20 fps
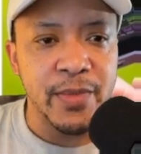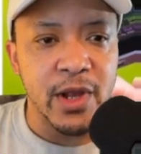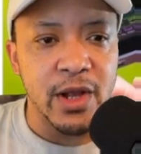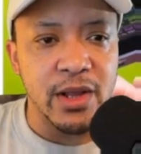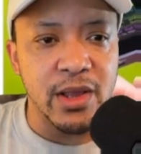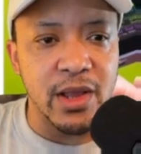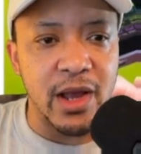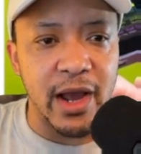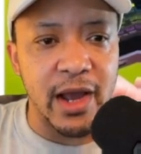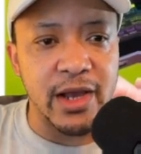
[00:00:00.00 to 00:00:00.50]

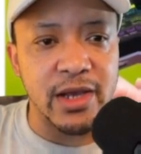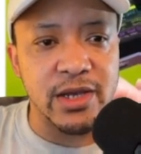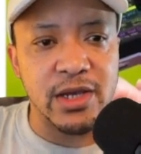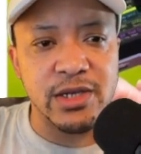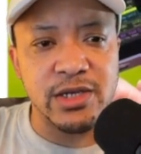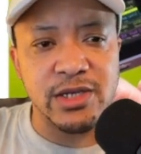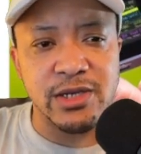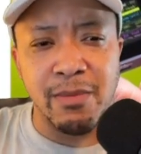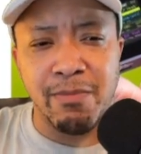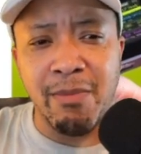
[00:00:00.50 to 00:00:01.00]
like
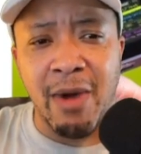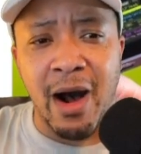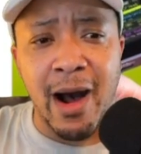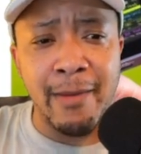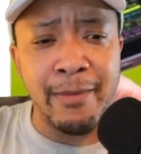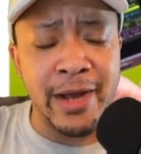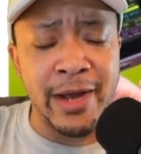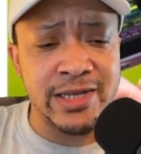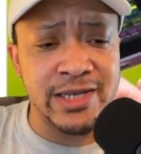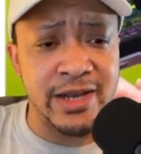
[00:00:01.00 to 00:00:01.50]
some
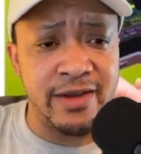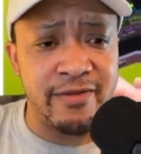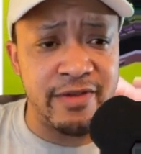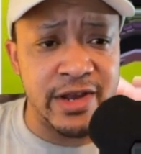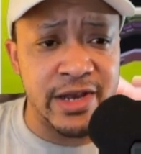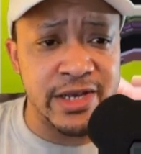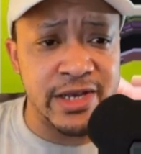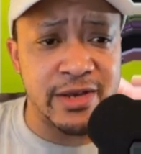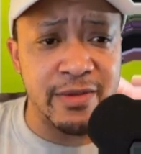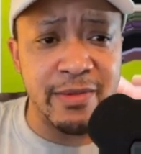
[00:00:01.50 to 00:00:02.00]
mob
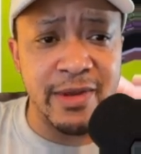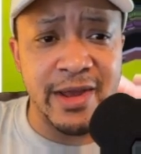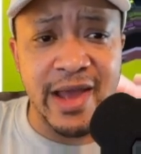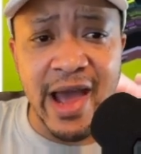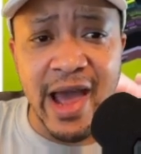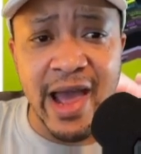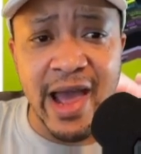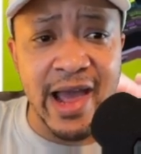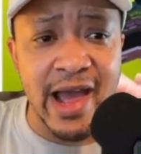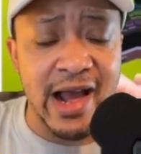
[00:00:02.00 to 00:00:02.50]
activity, some
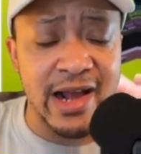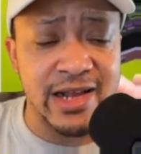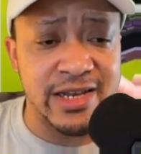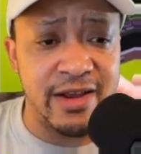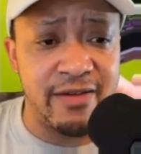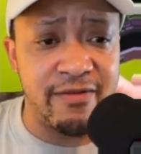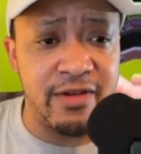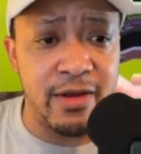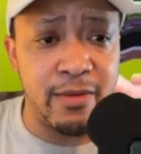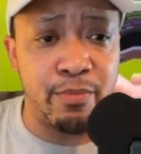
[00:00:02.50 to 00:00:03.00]
gang
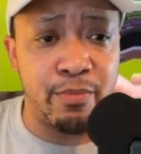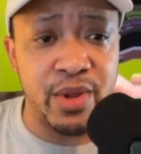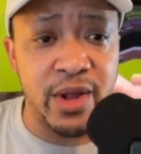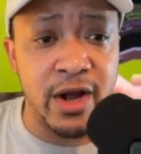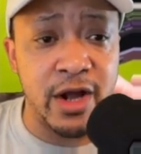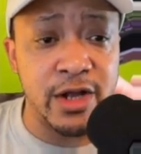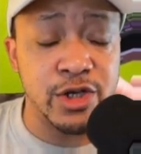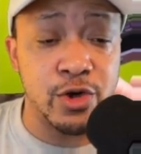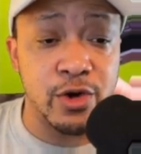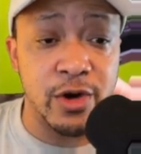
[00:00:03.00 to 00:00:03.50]
activity,
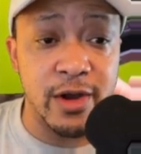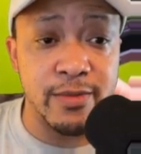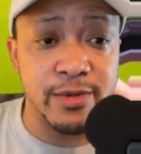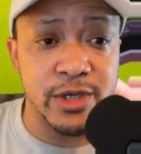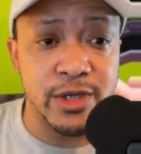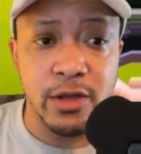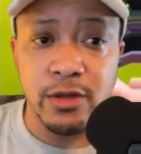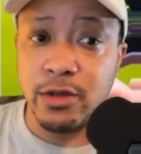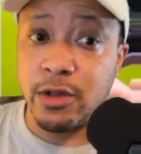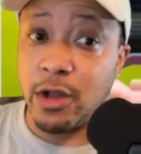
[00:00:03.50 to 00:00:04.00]
Bloods,
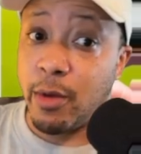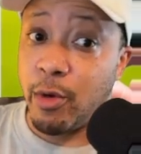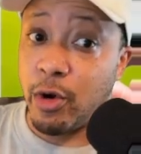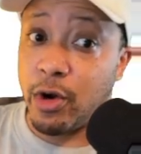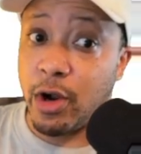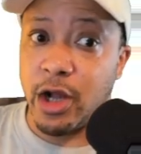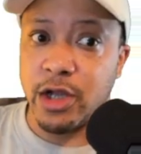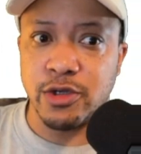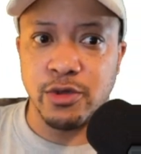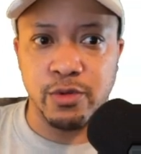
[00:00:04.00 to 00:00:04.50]
Crips,
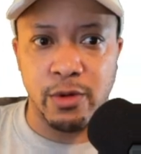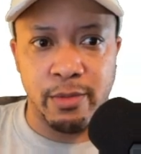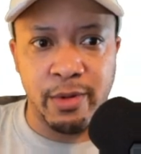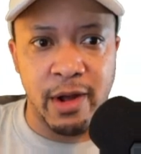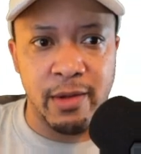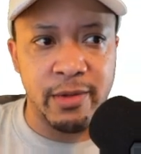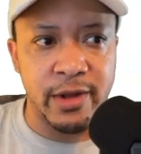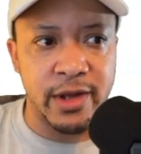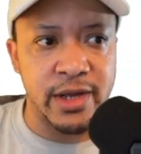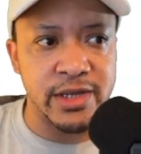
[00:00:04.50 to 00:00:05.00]
Democrats,
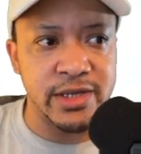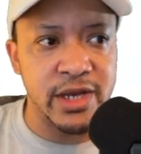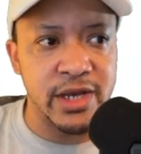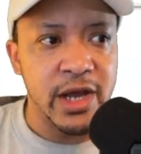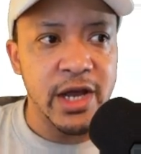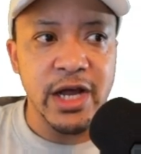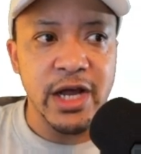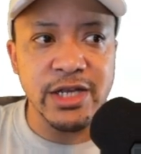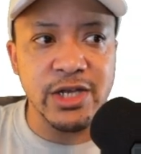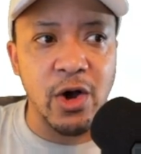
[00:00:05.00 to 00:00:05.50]
Republicans.
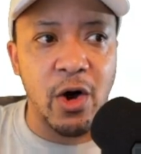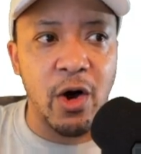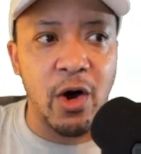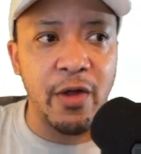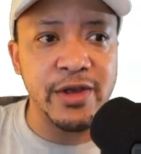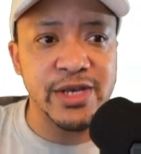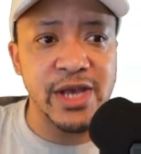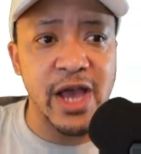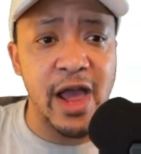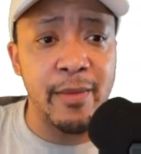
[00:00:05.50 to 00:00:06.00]
It's all
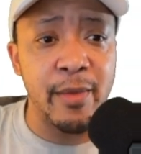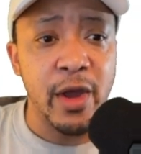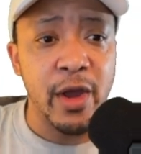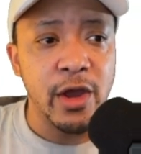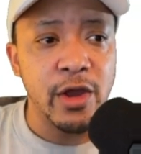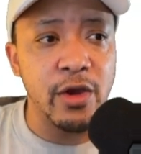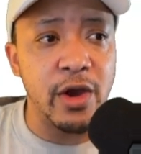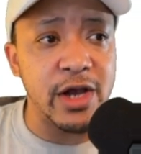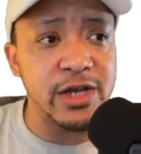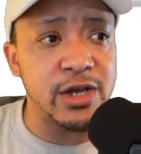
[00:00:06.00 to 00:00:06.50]
the same.
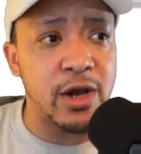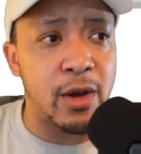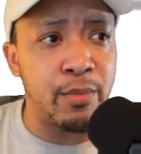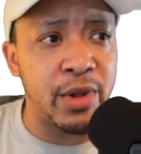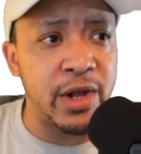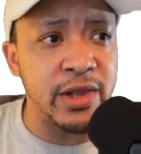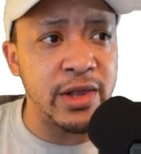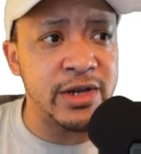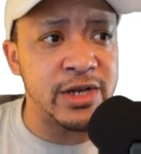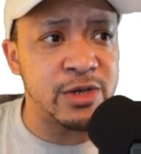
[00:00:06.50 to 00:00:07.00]
You guys are
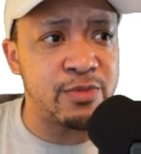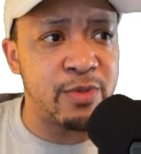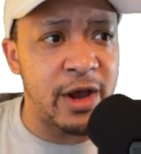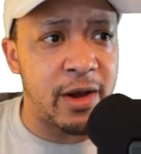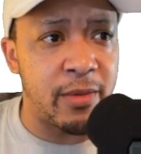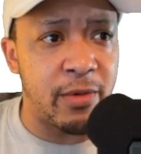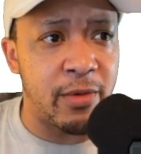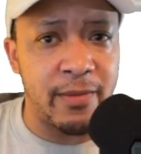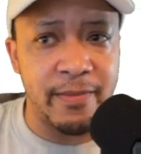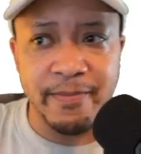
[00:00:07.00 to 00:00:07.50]
completely
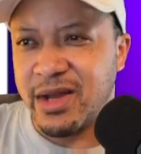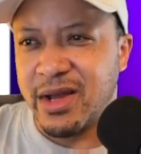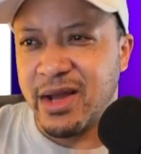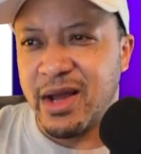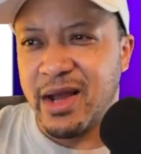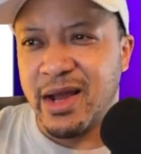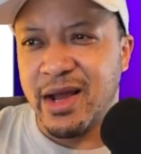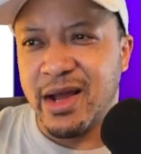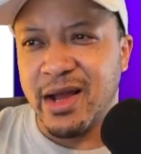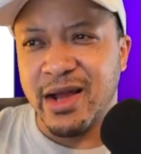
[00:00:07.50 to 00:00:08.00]
despicable.
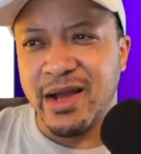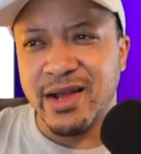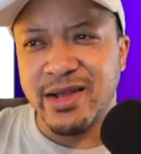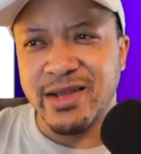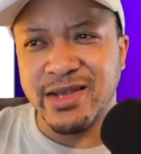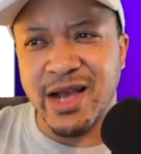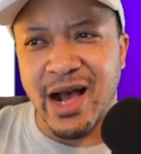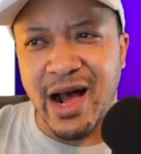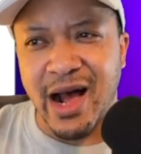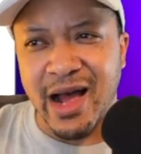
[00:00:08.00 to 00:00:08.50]

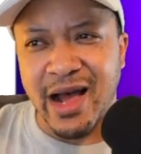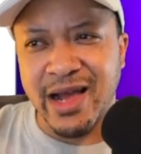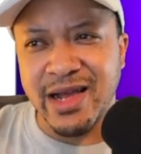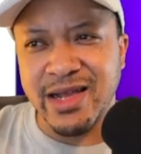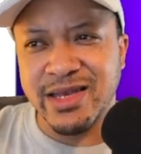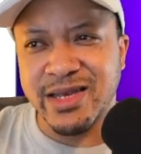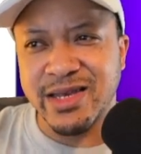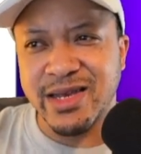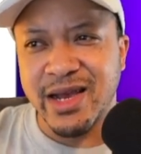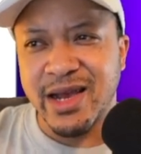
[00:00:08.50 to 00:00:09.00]

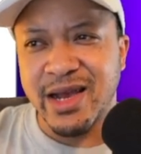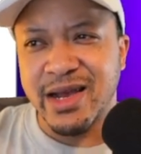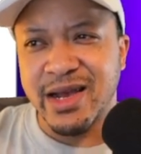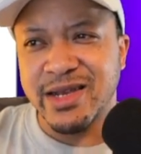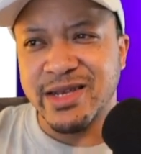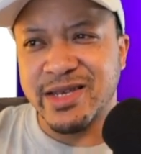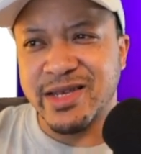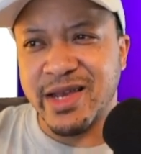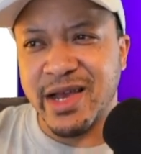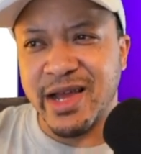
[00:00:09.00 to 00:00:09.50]
Tides
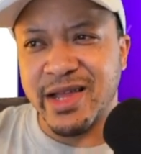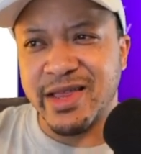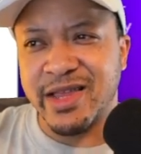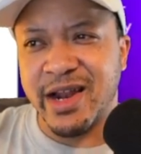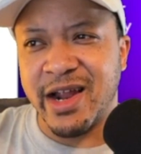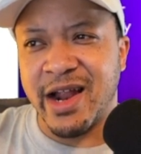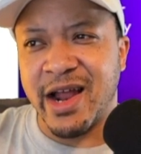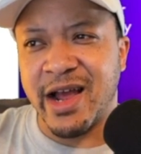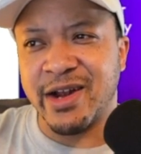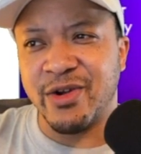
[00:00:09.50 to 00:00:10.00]
said that
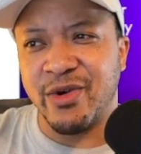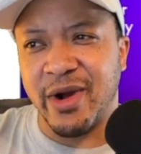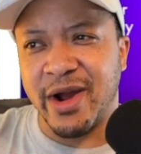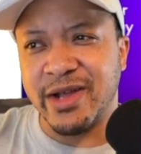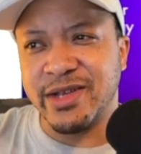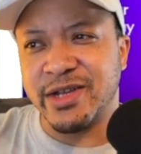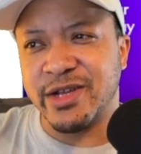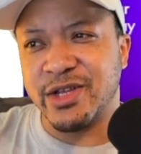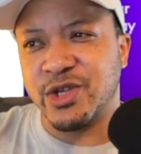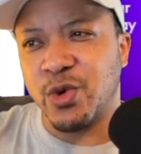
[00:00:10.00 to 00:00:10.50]
it had
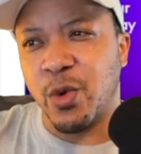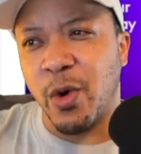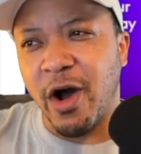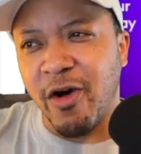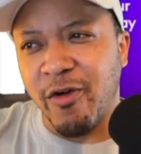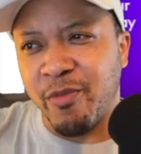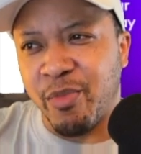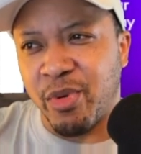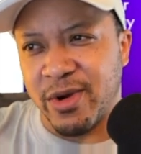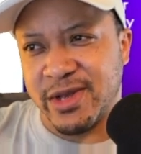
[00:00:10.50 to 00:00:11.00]
granted
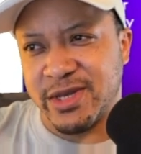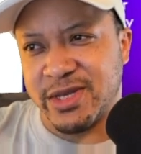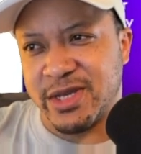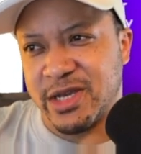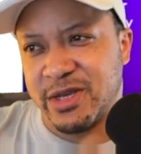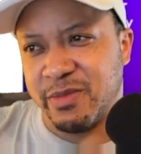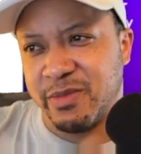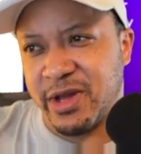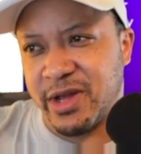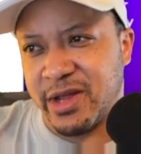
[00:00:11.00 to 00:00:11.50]

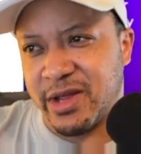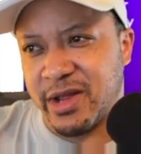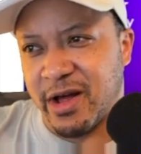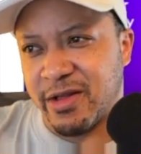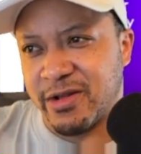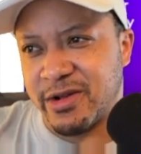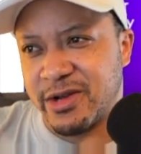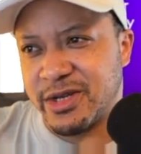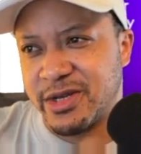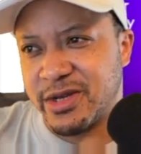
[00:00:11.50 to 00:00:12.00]
$12.6
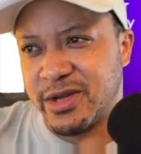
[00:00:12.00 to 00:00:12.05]
million